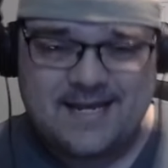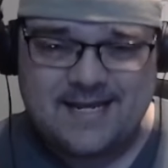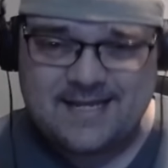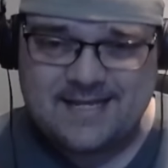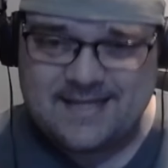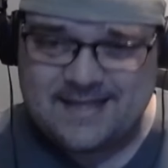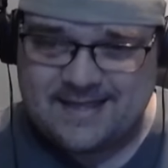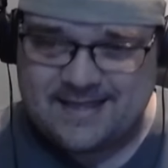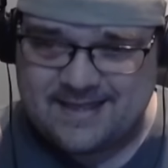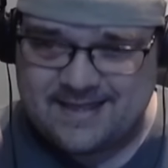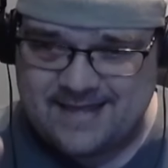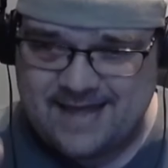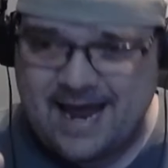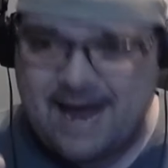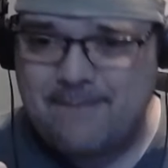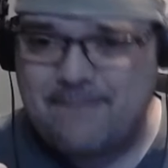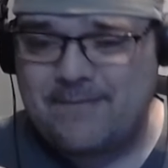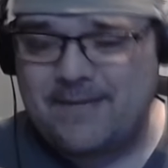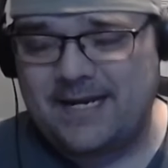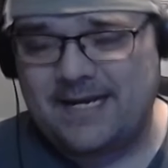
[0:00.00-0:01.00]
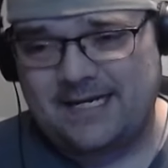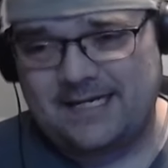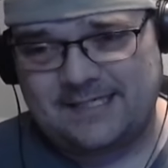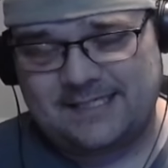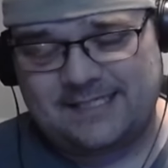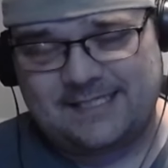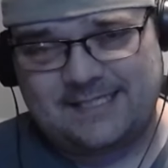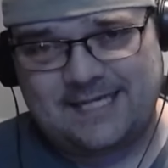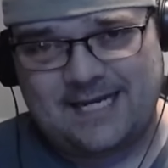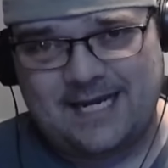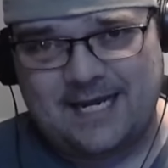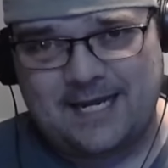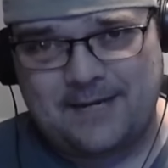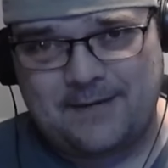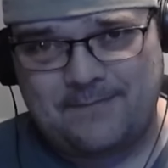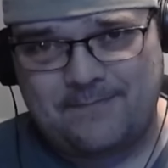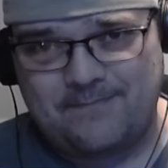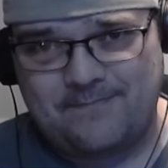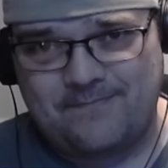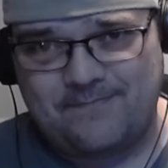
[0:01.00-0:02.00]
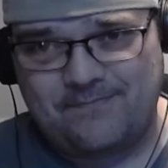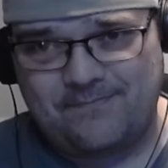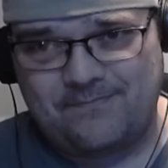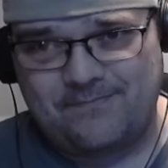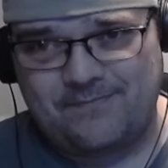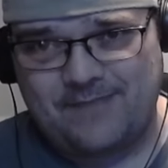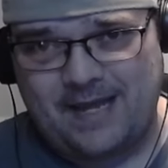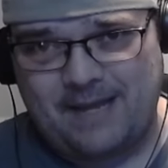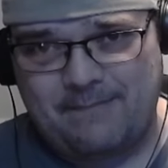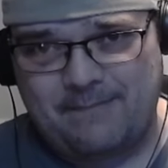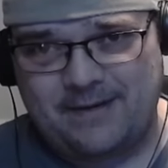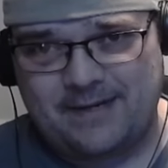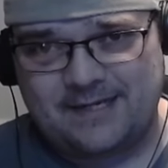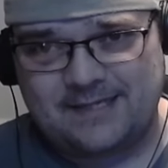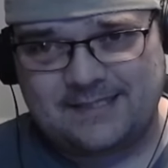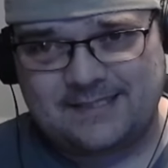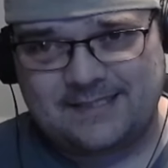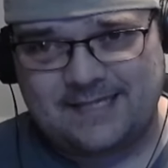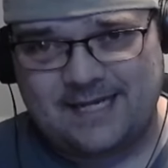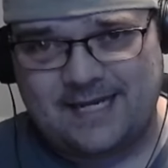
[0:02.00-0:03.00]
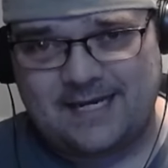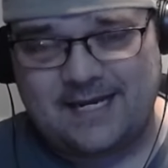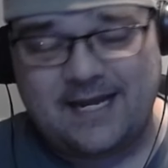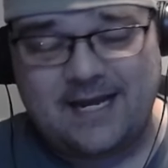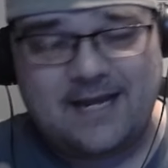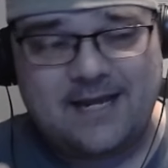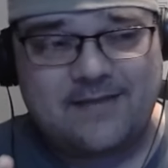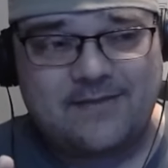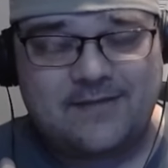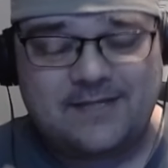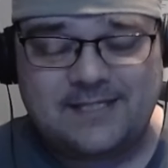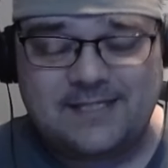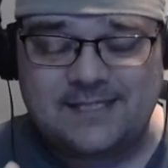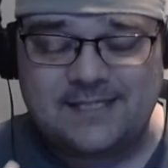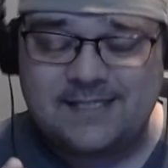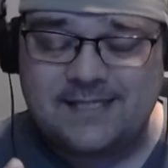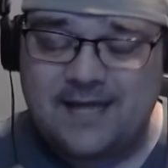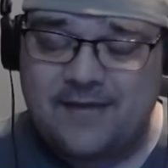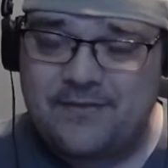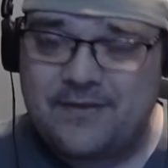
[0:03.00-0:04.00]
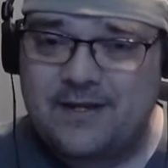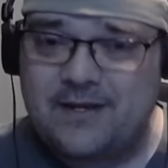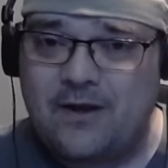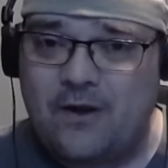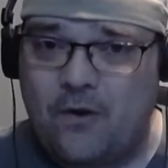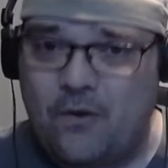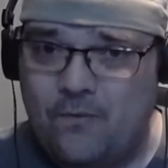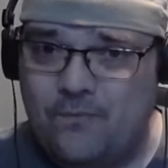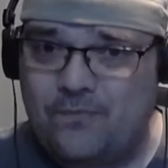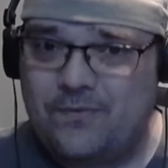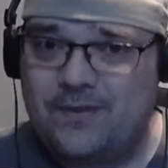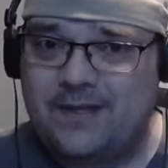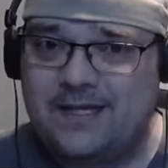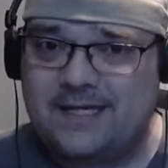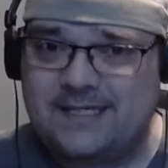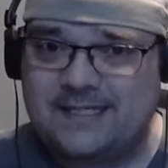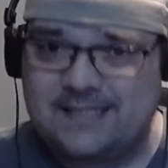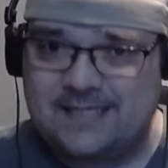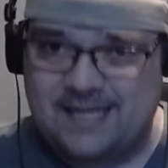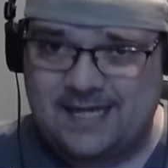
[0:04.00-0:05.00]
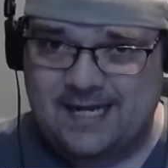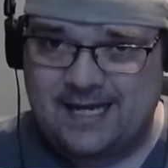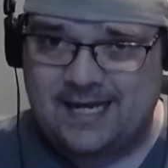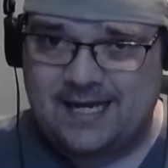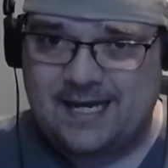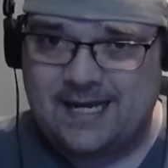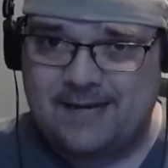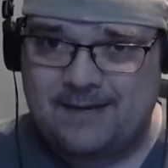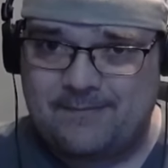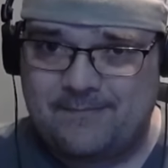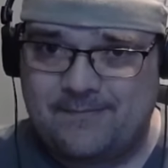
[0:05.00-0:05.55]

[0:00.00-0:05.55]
that being said, this is not the only time